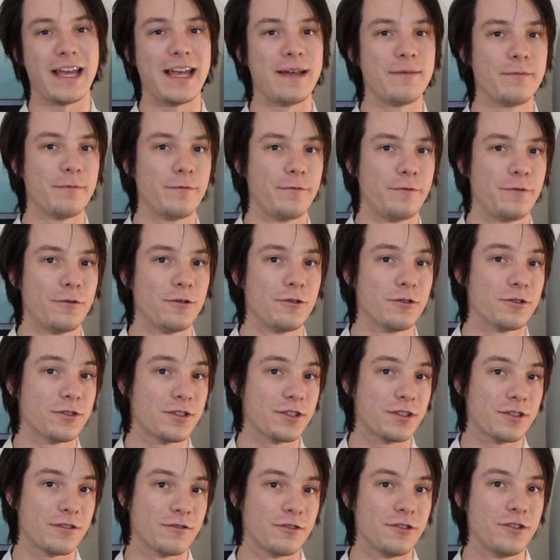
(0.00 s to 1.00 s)
M4
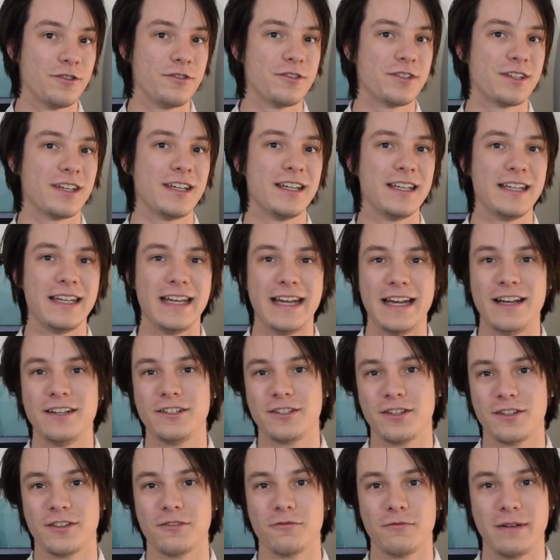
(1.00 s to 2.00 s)
screws
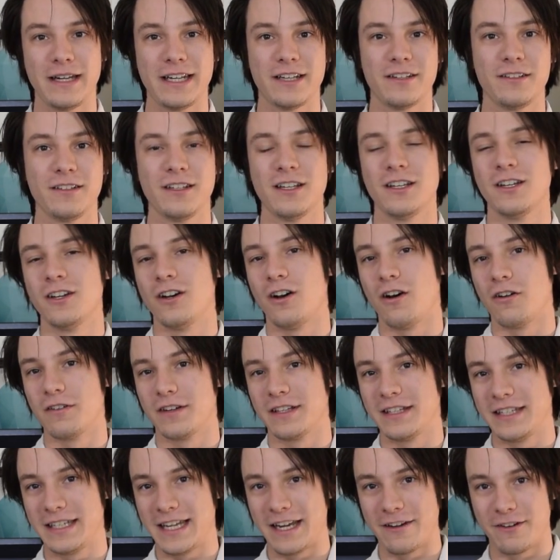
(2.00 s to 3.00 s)
into the wheel,
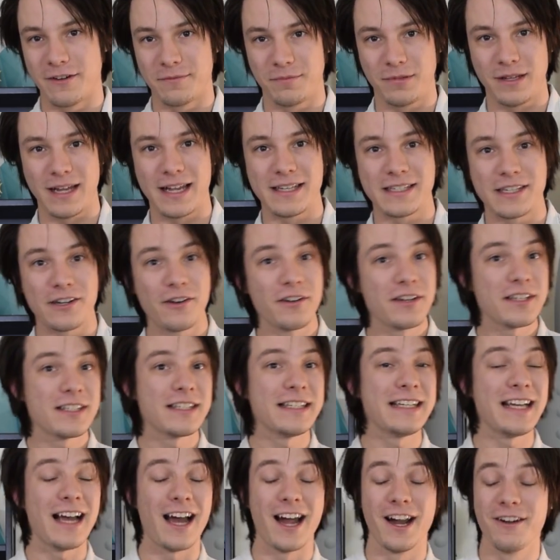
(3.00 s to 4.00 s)
holding the gear in place. And
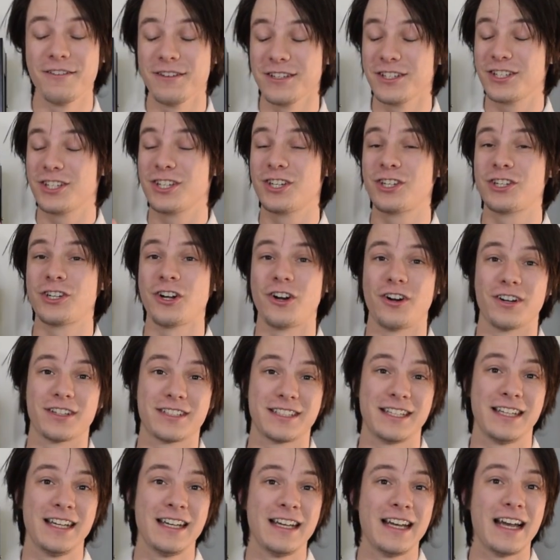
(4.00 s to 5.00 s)
honestly, I was
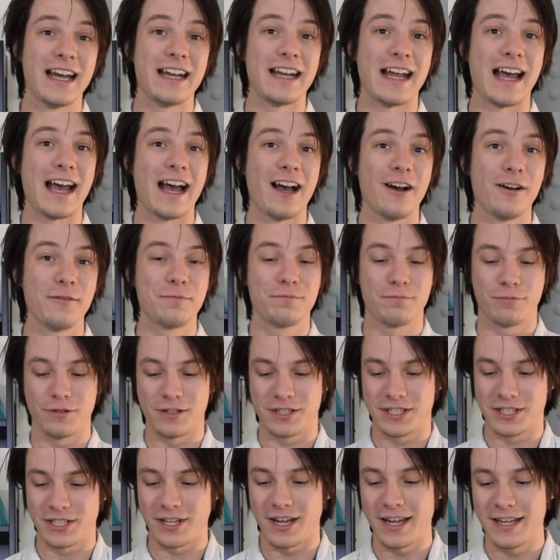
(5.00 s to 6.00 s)
shocked at how
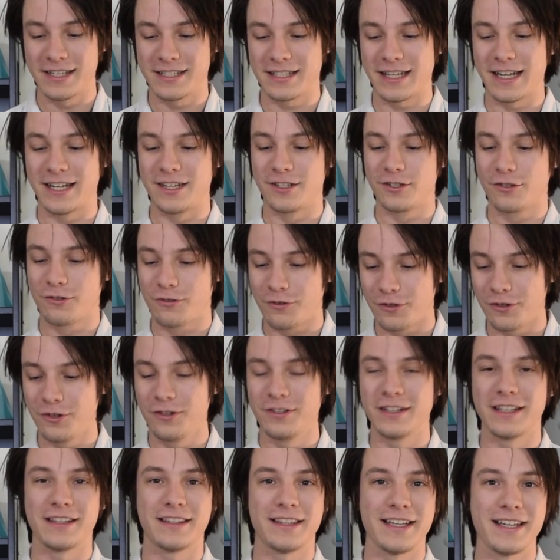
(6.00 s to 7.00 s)
precise and true
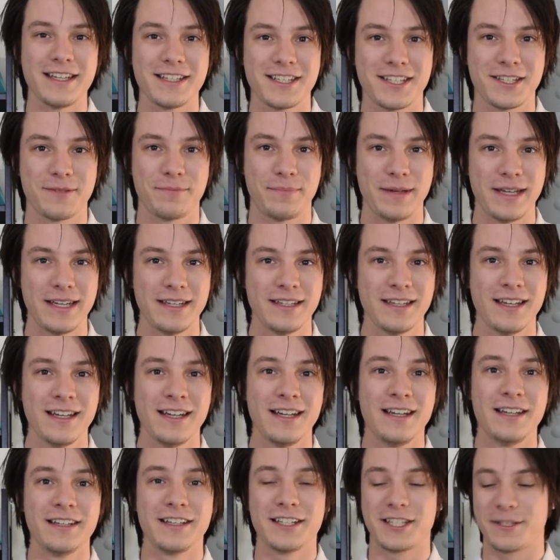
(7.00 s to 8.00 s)
that these spin,
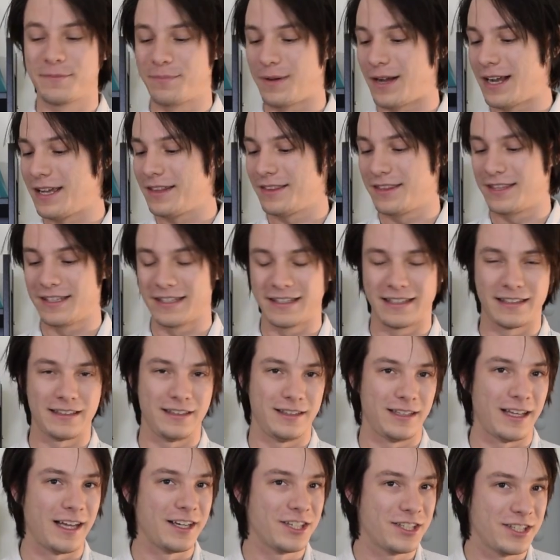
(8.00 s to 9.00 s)
despite the
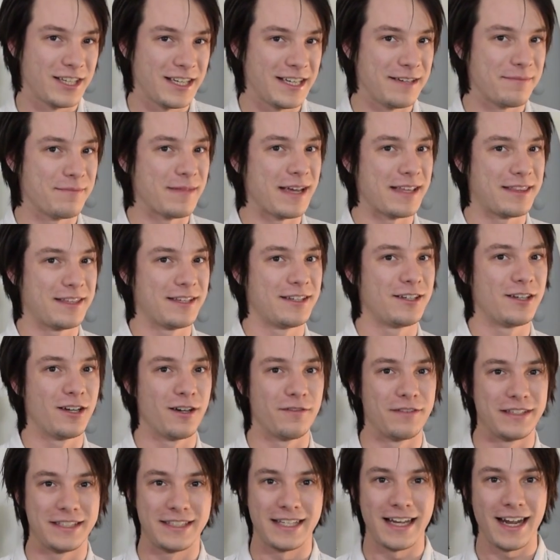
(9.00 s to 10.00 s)
kludgy method
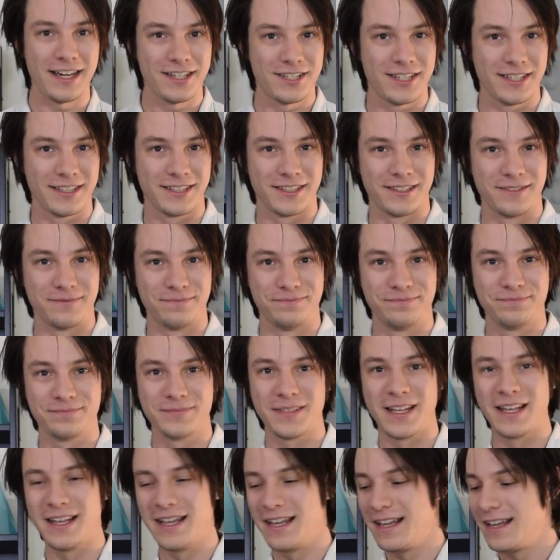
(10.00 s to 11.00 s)
of attaching them.
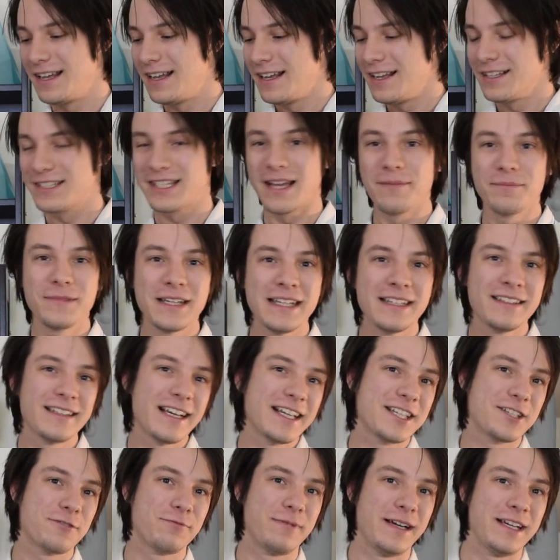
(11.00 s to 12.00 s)
Something
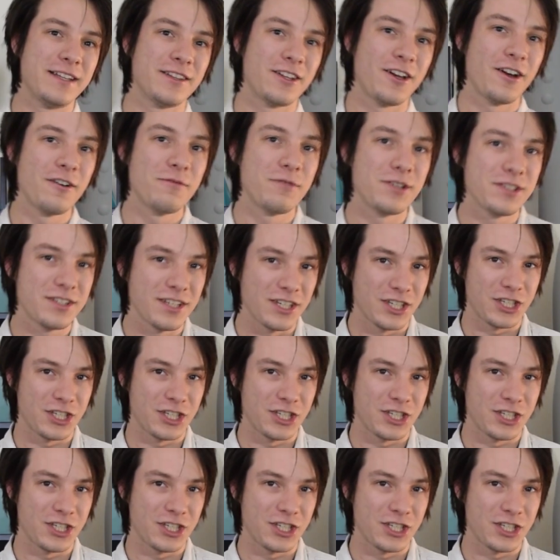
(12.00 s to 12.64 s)
less win though was the